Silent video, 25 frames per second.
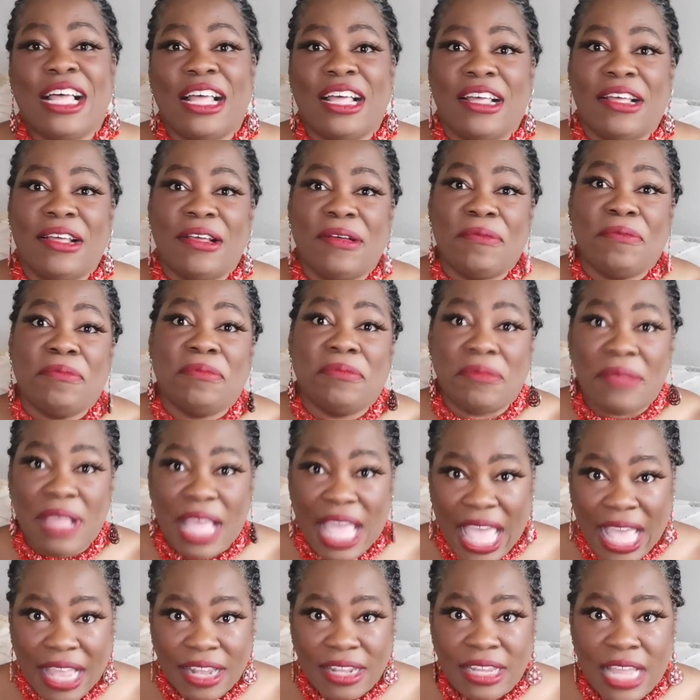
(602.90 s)

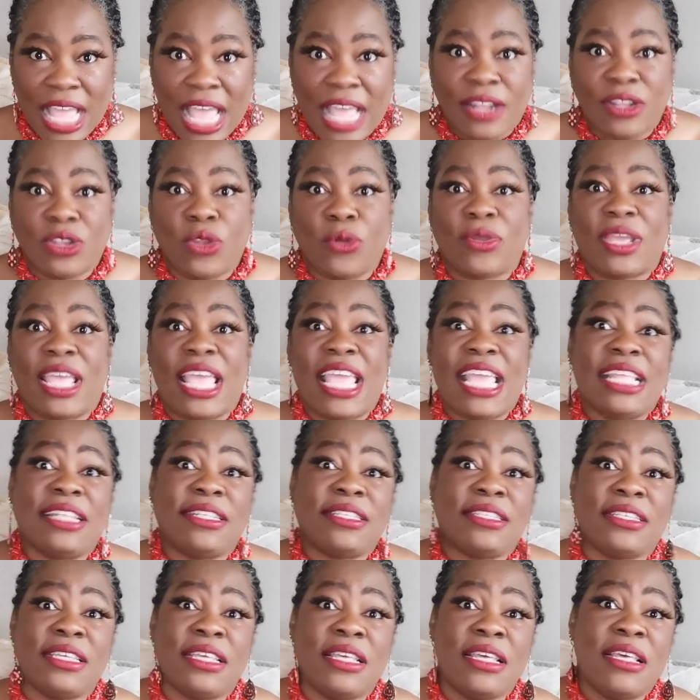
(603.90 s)
and
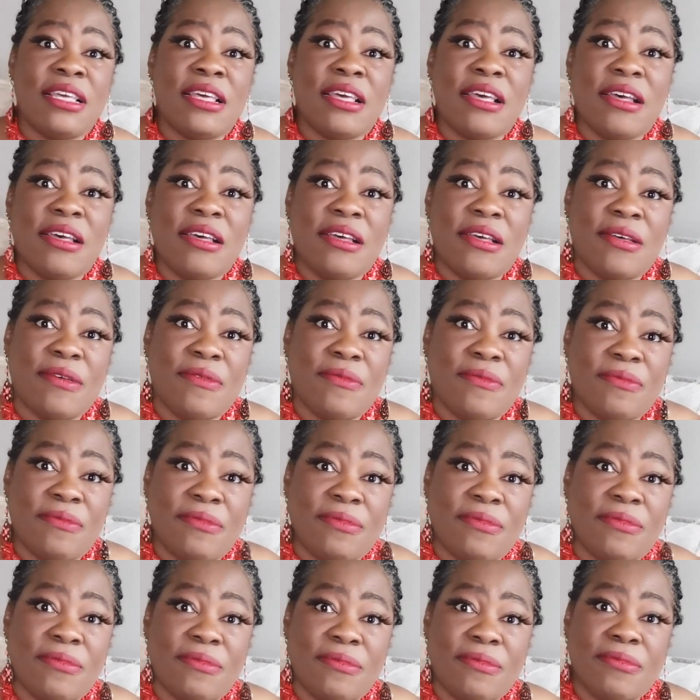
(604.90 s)
locate
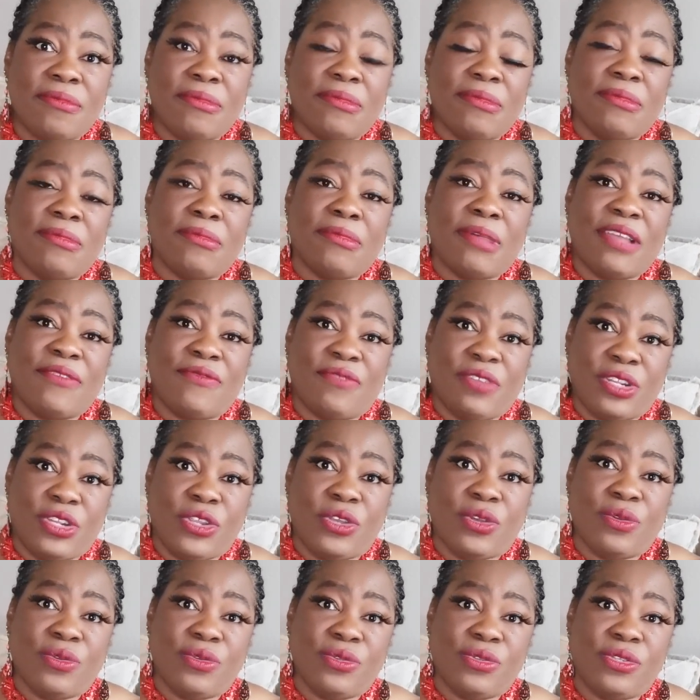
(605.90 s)
my
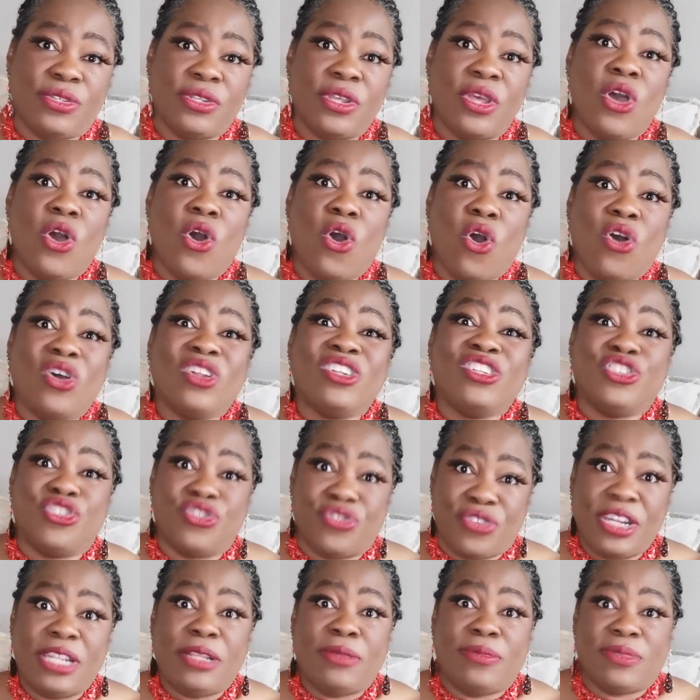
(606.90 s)
videos on
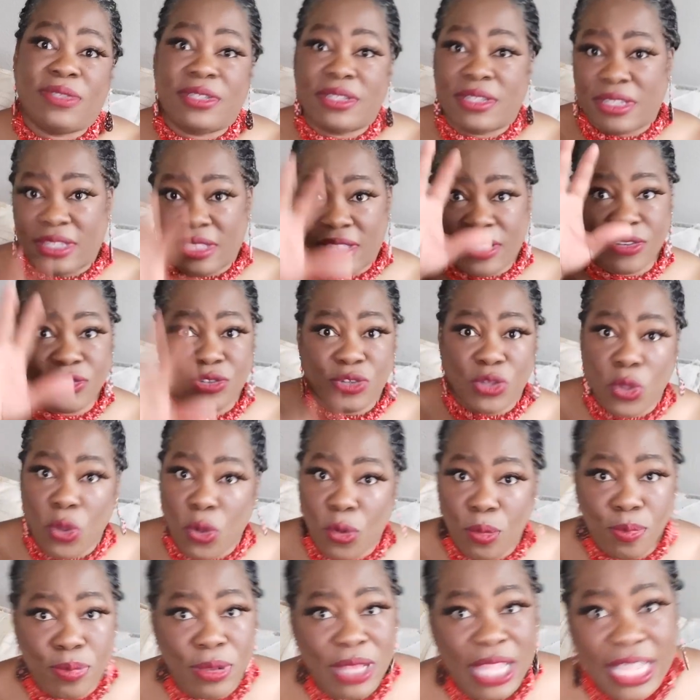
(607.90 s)
dreams. There's a
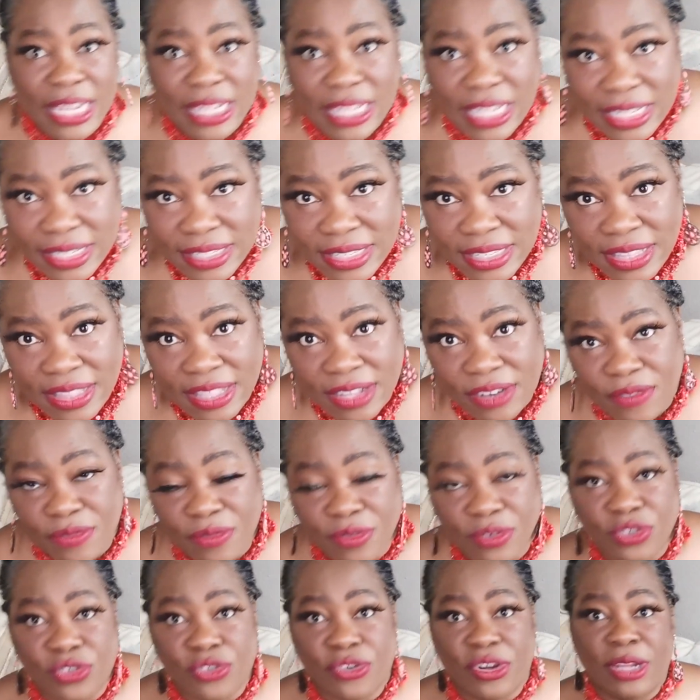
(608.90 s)
whole playlist there
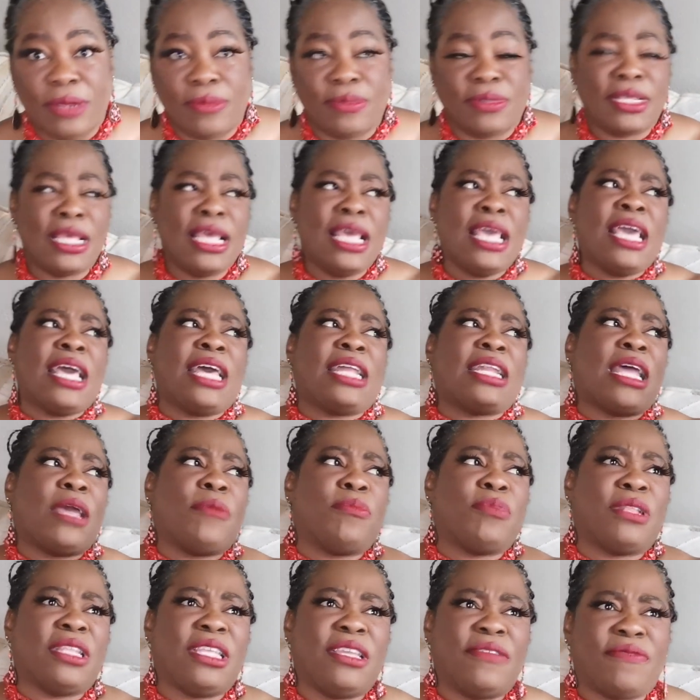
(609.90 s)
for dreams, and
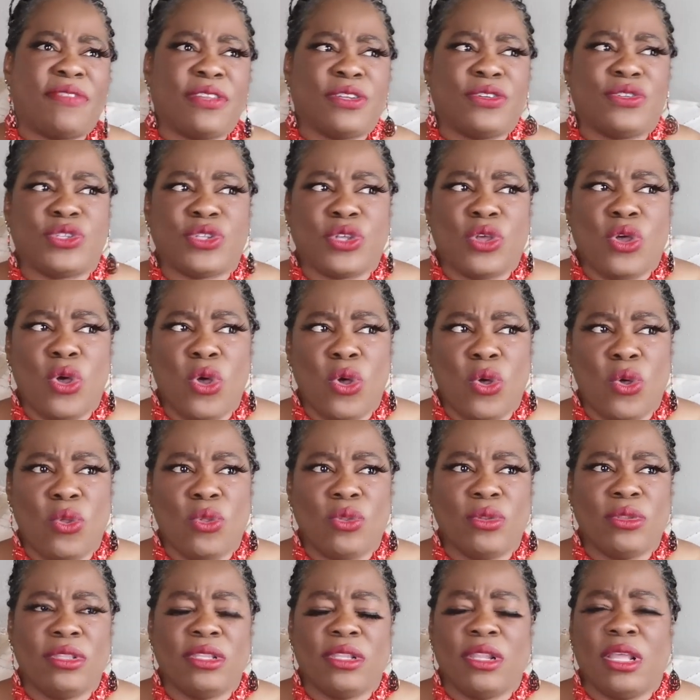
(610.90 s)
I believe there's a
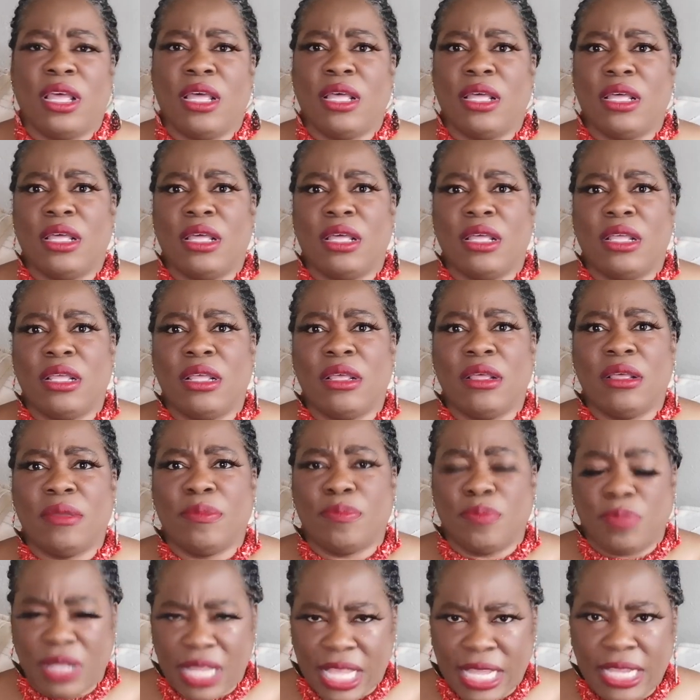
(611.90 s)
whole
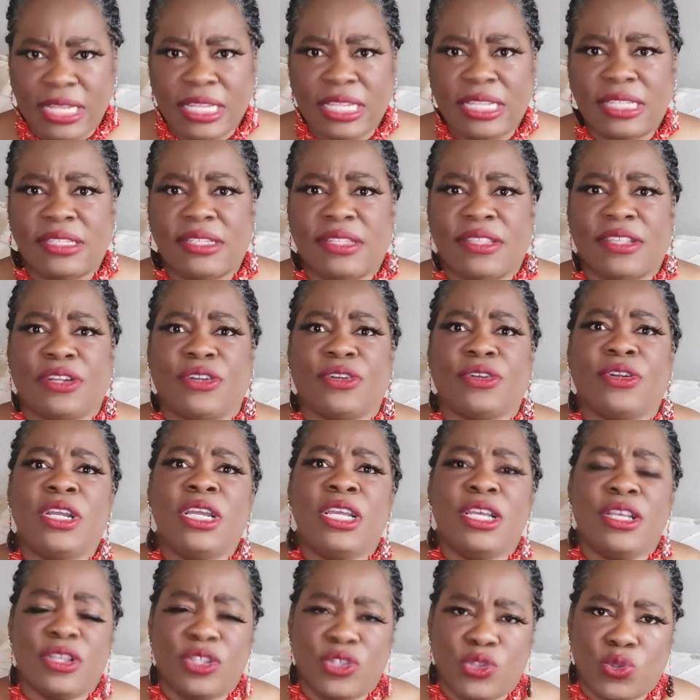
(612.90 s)
playlist there
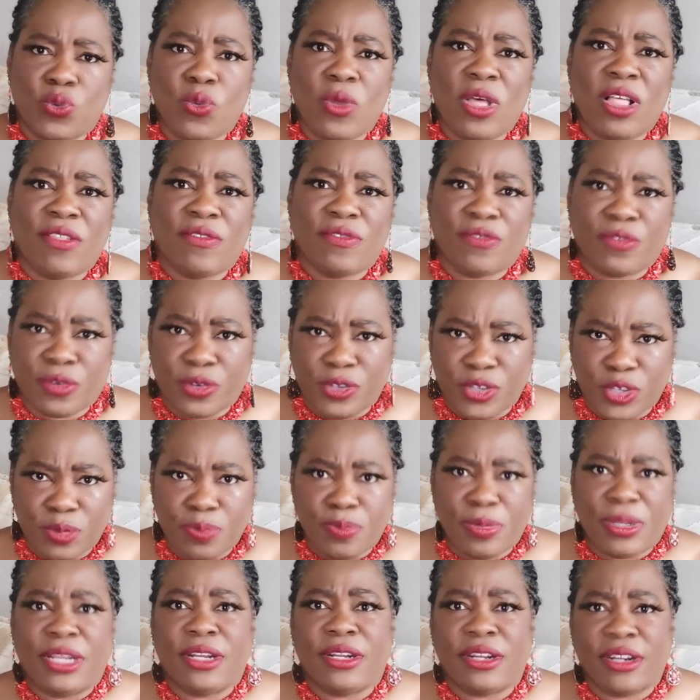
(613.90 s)
as well for
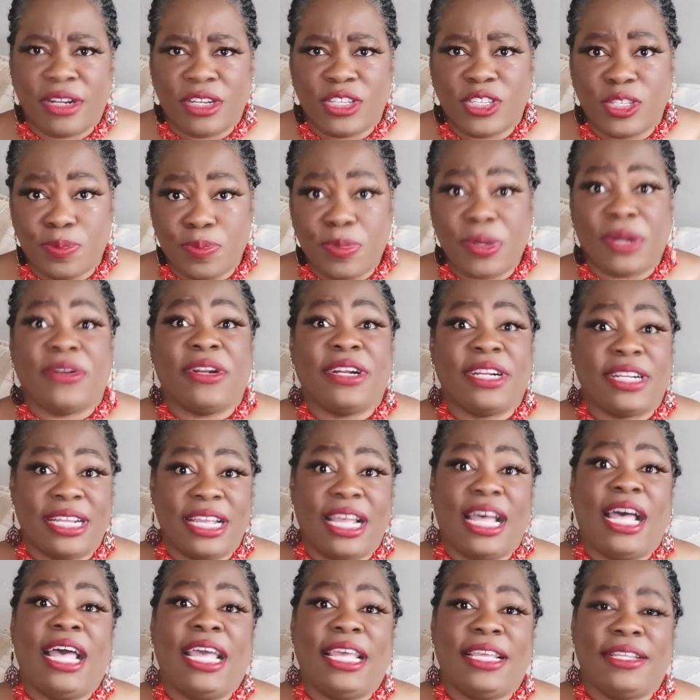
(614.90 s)
spirit
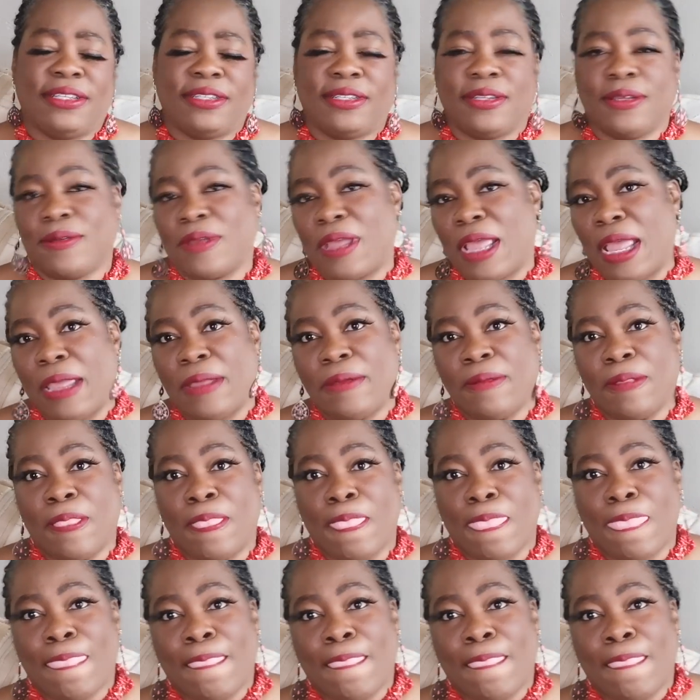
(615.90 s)
guides. Okay,